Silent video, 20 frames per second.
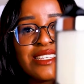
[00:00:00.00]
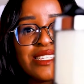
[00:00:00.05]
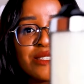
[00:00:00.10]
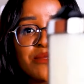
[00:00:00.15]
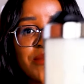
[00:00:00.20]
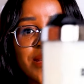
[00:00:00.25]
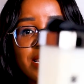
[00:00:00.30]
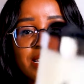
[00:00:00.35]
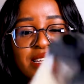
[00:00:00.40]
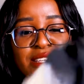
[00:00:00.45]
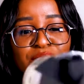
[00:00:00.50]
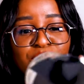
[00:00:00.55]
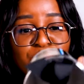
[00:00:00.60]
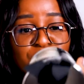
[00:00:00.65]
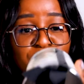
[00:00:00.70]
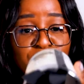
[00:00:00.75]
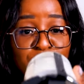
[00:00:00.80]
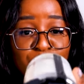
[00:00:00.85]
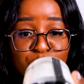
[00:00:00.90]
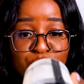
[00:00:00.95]
smelling
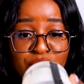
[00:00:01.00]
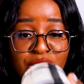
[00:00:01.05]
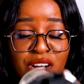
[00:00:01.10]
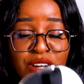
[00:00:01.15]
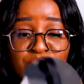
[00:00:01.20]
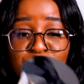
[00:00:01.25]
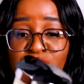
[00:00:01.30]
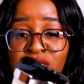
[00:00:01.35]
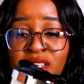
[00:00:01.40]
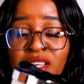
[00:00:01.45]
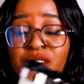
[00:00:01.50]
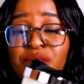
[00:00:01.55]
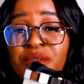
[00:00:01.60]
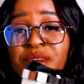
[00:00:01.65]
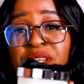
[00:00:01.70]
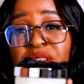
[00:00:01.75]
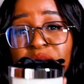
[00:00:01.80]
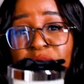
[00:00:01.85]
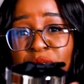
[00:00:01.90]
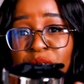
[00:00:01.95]
throughout your house.
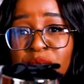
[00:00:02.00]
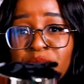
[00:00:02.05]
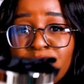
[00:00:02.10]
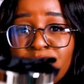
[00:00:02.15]
Read more